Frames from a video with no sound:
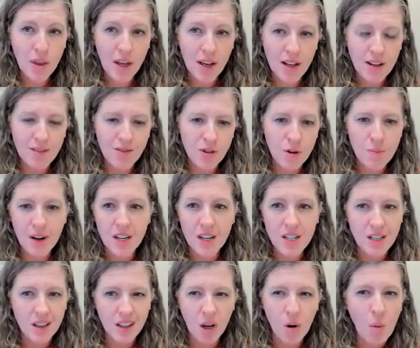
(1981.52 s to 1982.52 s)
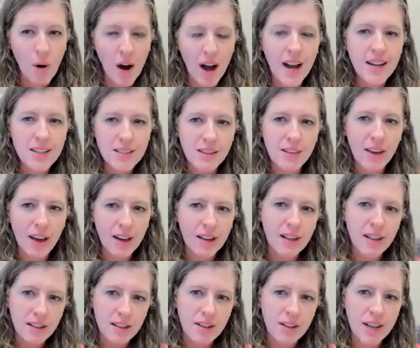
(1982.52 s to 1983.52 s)
that information? Like, why isn't that
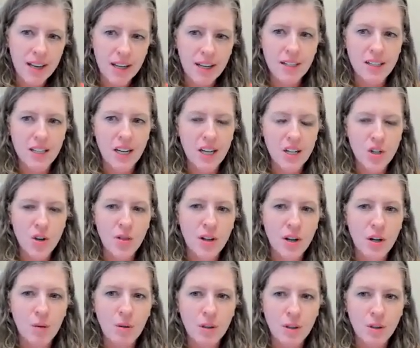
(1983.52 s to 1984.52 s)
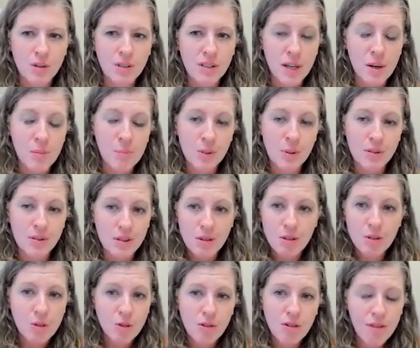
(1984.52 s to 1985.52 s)
clinical annotation there with those samples? And
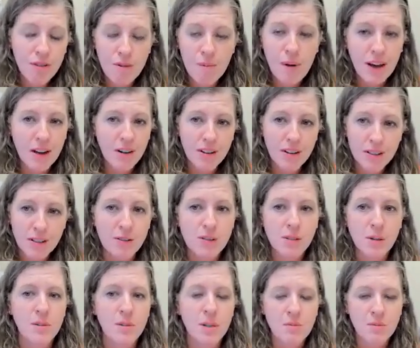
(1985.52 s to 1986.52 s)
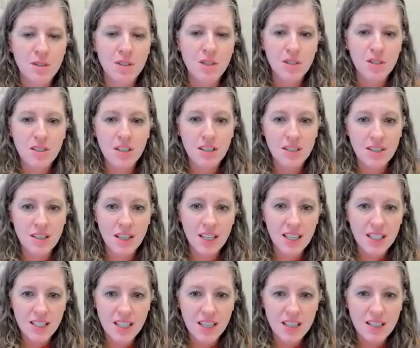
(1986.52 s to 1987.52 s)
the truth of the matter is that sometimes it just doesn't
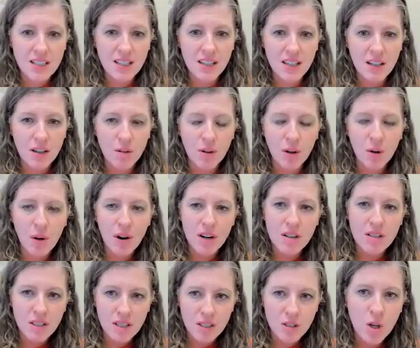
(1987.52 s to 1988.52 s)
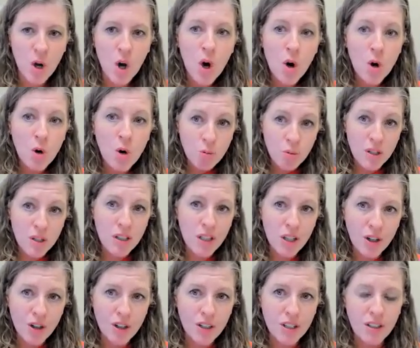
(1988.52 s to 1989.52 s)
exist. And it requires these really
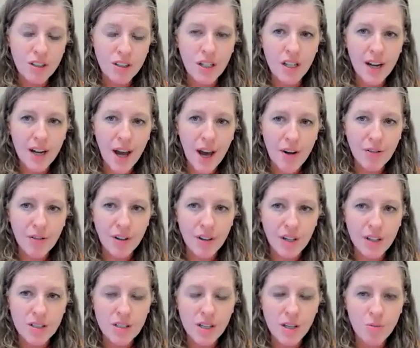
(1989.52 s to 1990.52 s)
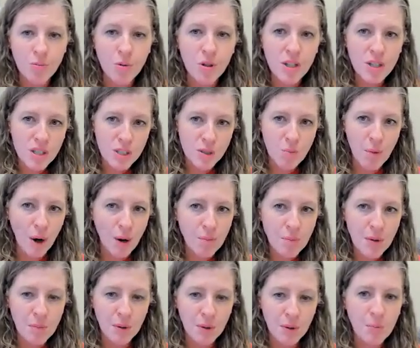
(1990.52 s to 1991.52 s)
Herculean efforts and really smart
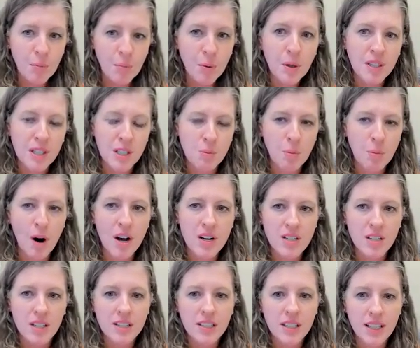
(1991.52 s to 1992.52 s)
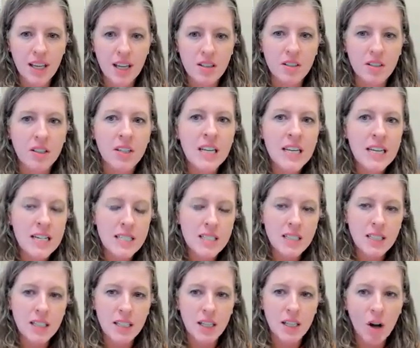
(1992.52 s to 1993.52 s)
people to put these projects together
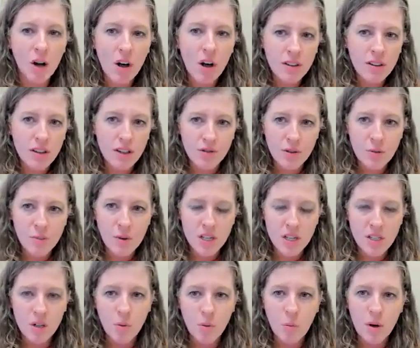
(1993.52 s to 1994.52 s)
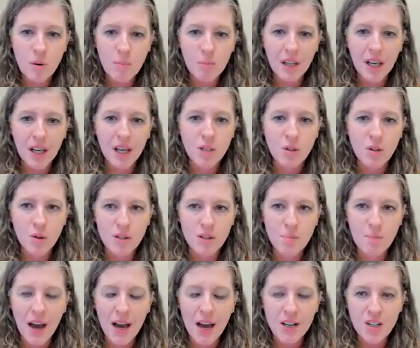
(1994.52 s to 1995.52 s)
to get all the information in one place. So it's
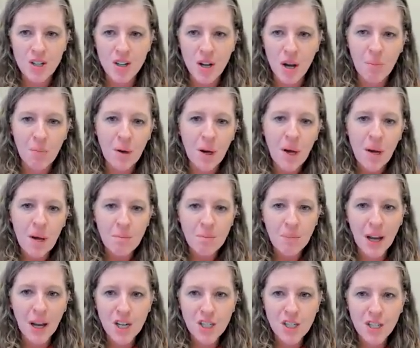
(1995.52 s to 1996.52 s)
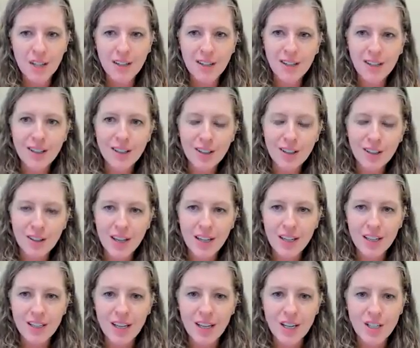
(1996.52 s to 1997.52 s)
matched up: patient, clinical
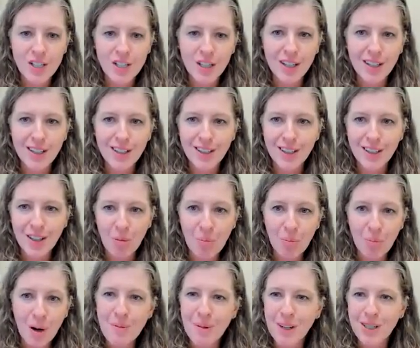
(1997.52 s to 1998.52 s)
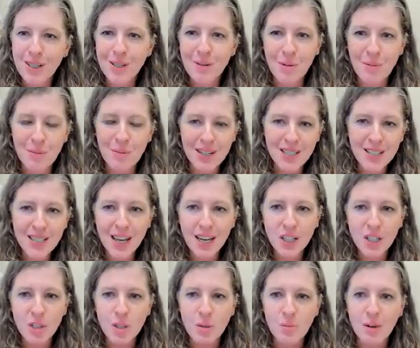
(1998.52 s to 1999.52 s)
annotation, primary tumor,
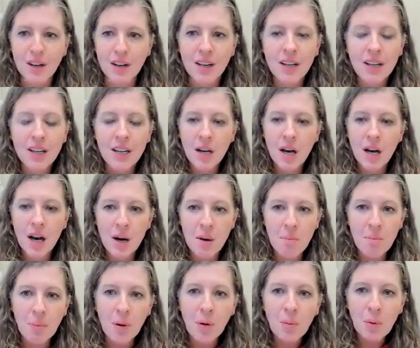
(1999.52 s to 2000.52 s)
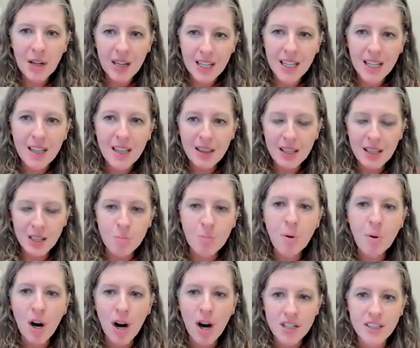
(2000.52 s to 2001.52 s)
metastatic tumor. But we need these
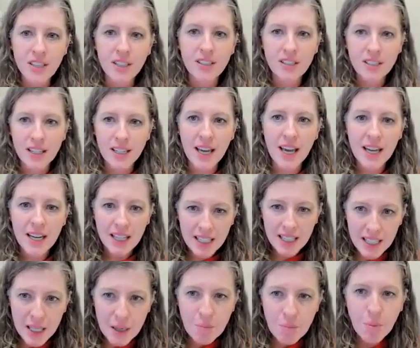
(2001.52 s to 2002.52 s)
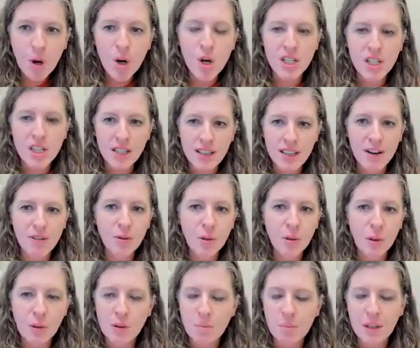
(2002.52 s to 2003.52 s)
projects to kind of keep pushing that
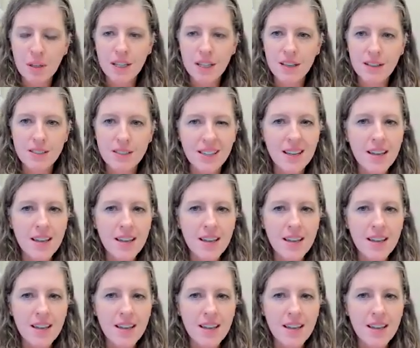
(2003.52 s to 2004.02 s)
forward, because